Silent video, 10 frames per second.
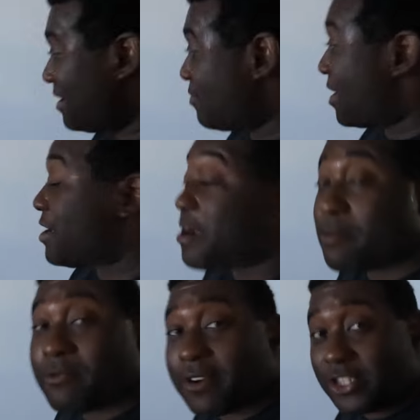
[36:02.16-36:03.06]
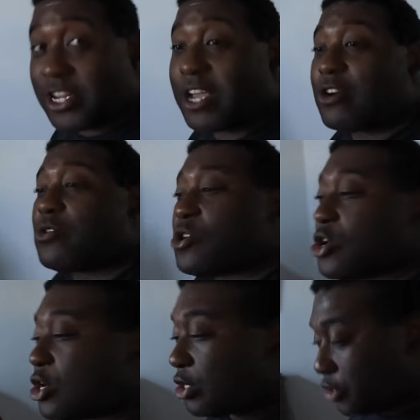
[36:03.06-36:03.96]
Well, I need to have been rushed now
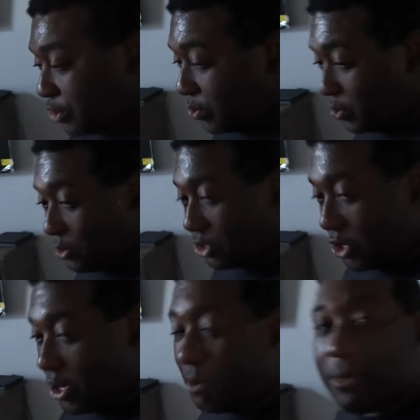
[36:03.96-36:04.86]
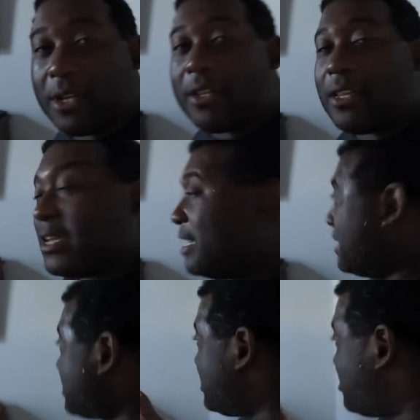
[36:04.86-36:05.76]
to Target, but let's see you